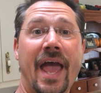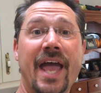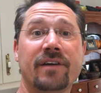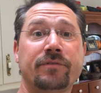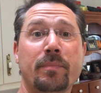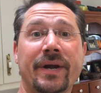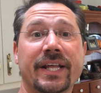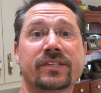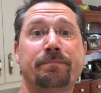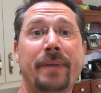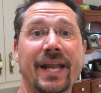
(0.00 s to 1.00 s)
Hey everybody,
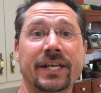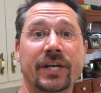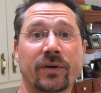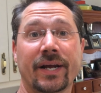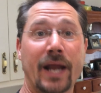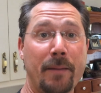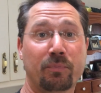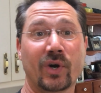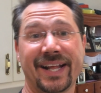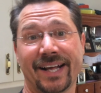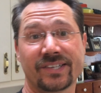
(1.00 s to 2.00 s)
it's Ben here, and I'm
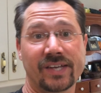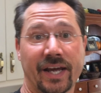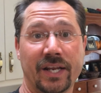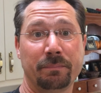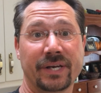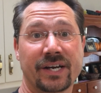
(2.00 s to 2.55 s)
pretty excited